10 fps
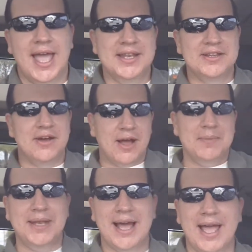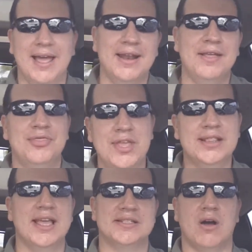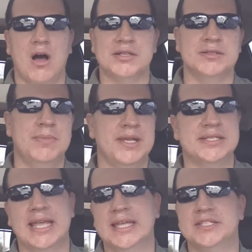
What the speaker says: And I think that's awesome because that